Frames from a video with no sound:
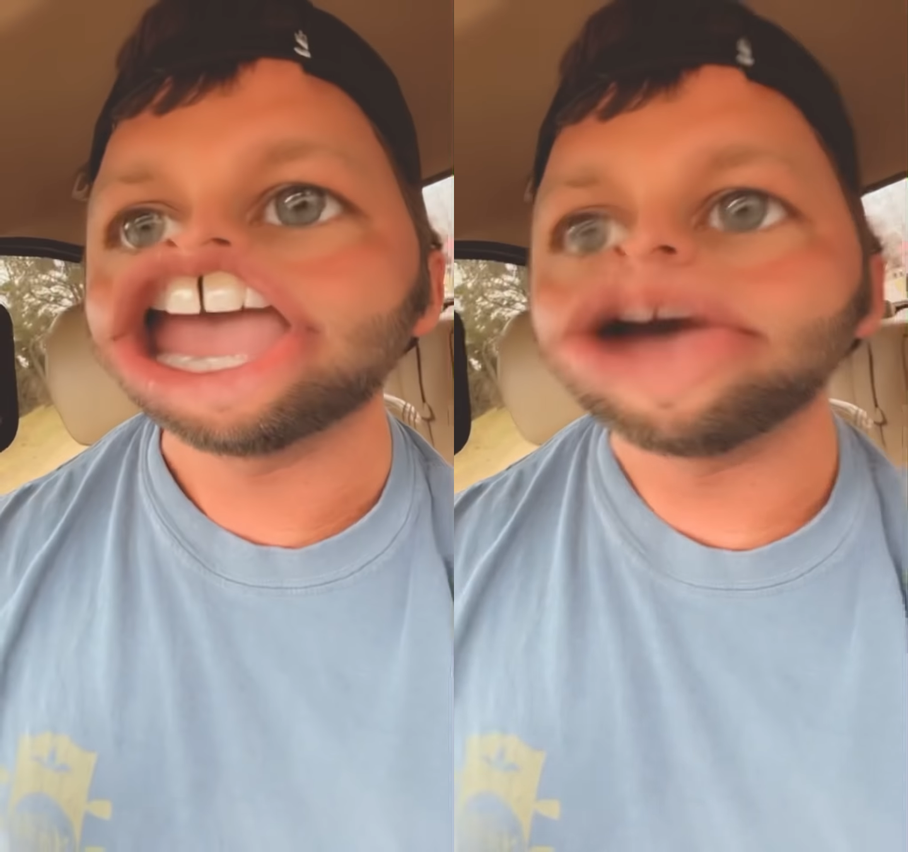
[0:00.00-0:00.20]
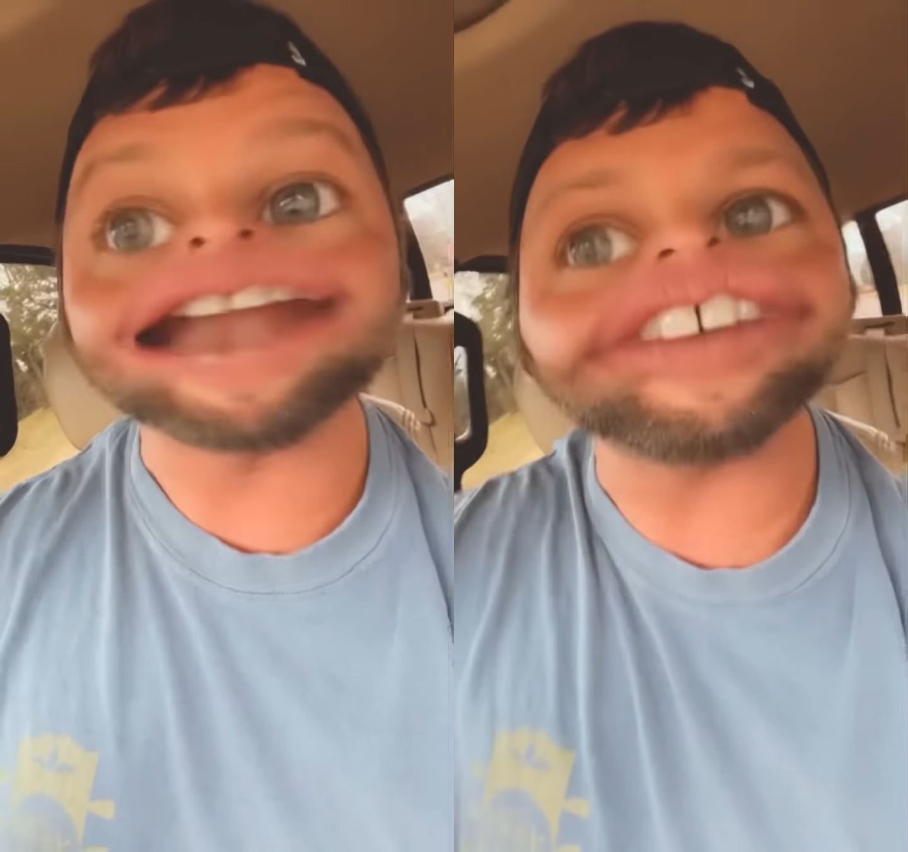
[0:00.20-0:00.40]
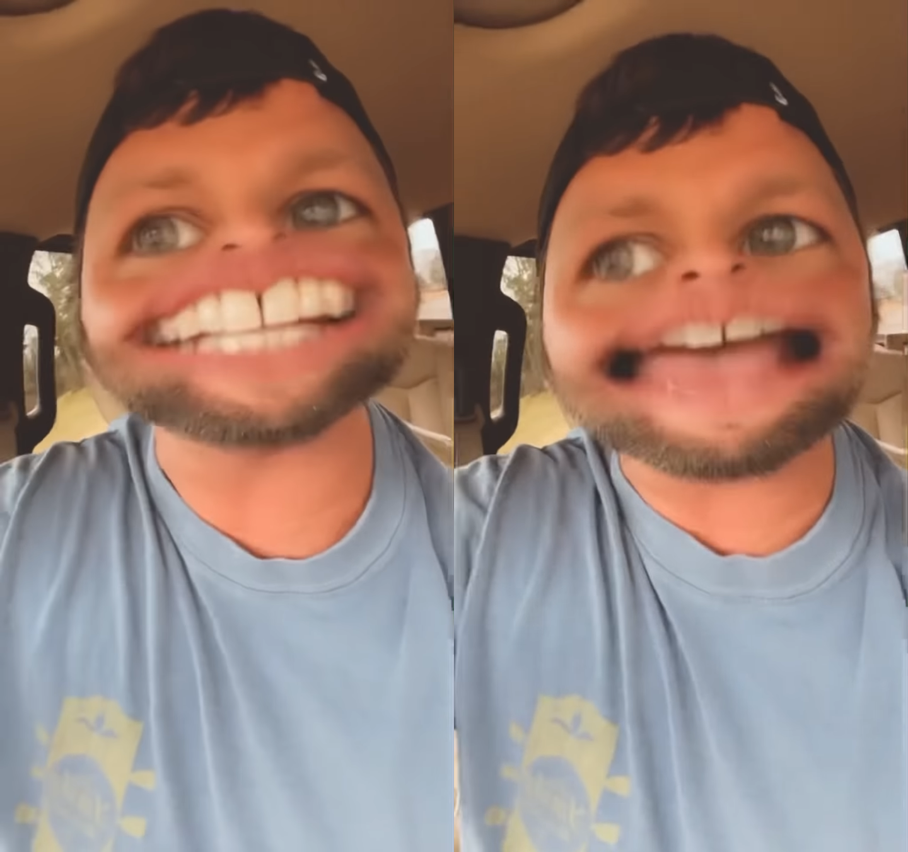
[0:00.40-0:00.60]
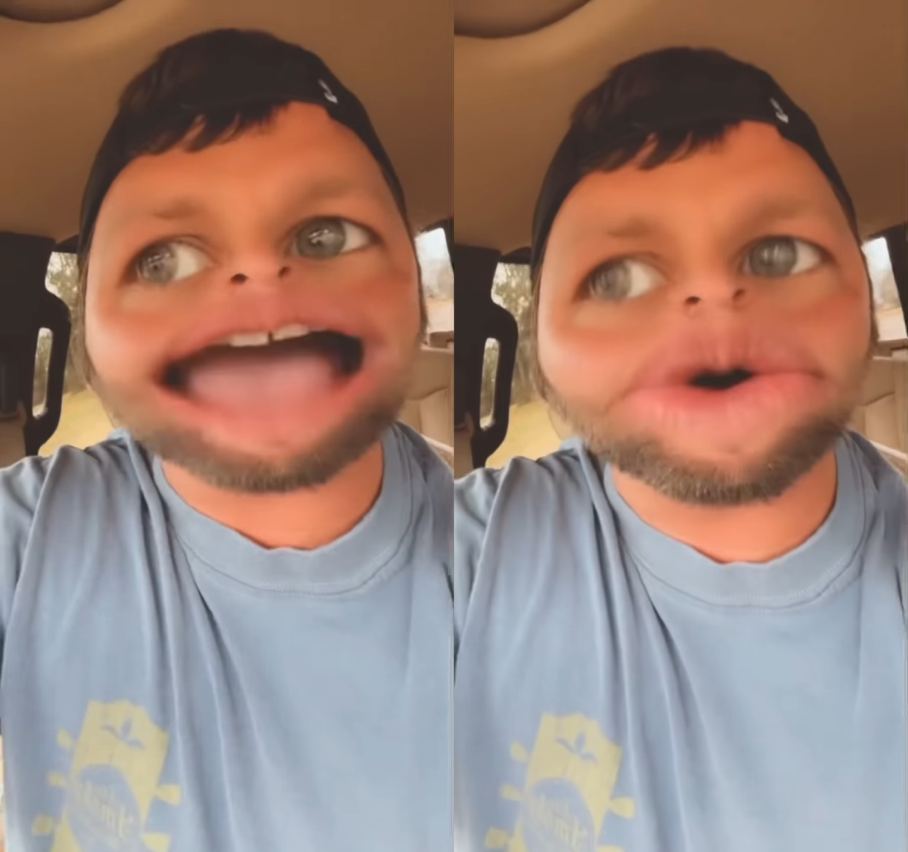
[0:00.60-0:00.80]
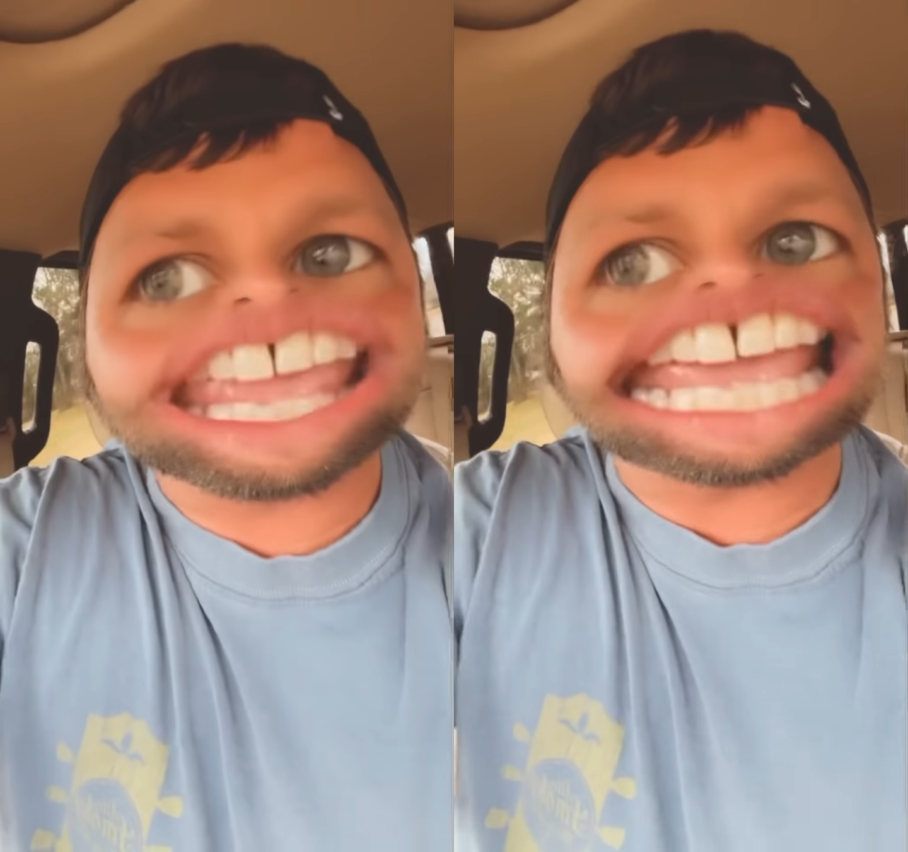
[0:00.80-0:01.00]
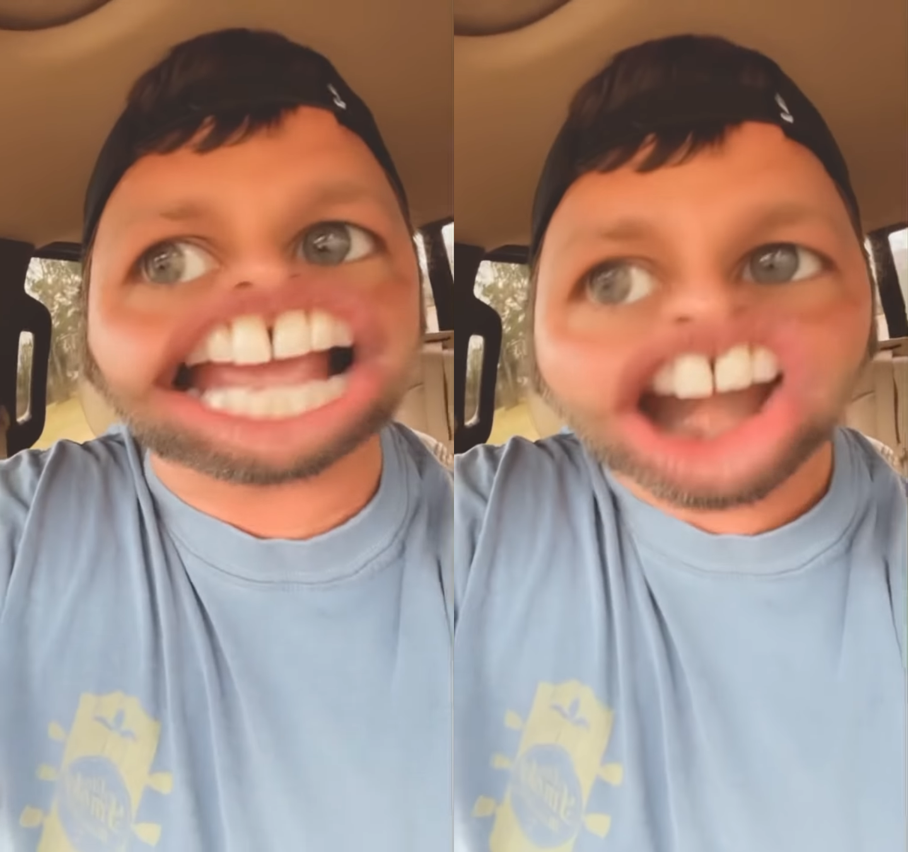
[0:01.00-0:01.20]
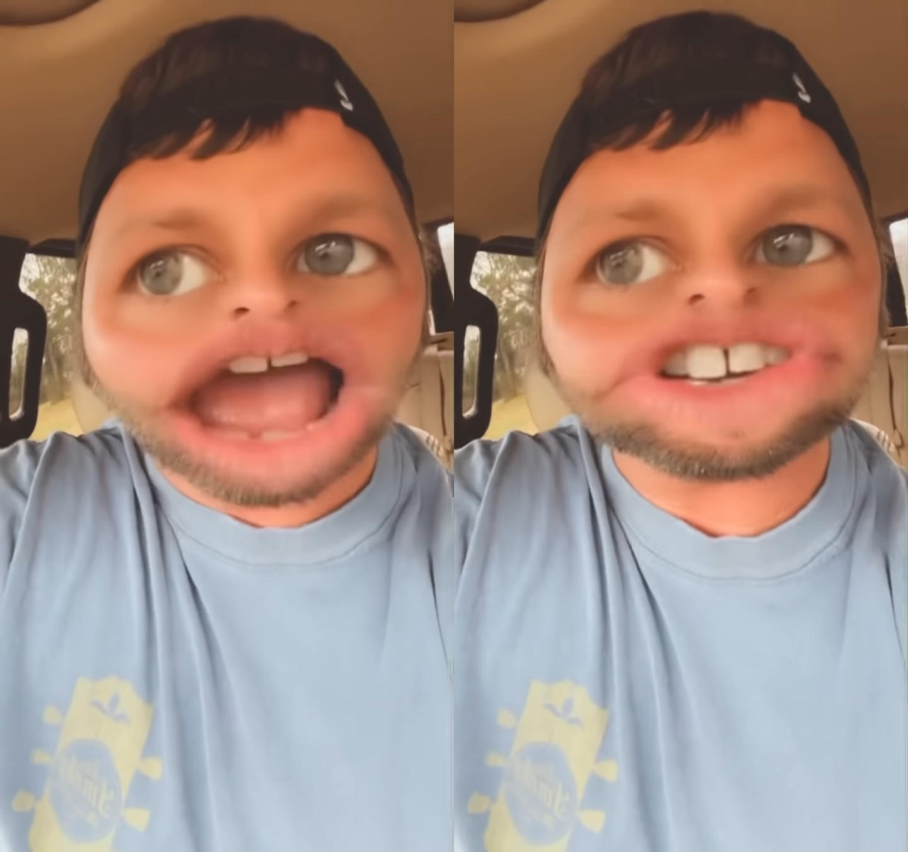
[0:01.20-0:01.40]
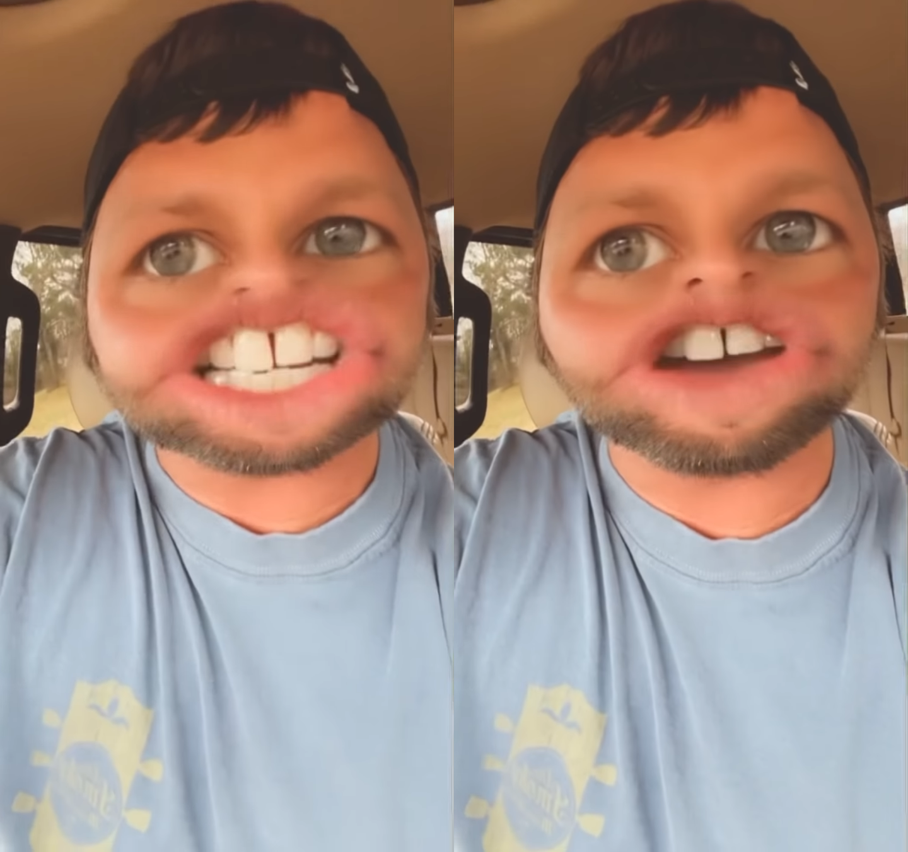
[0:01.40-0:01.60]
But every time I would get
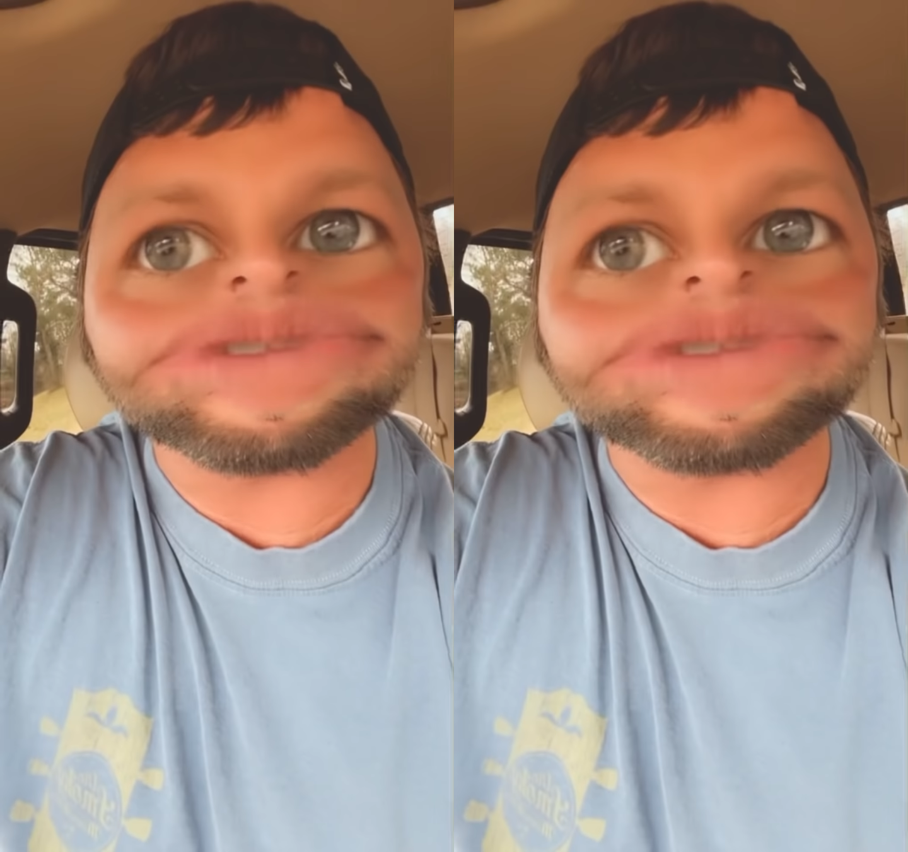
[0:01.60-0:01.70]
close to him,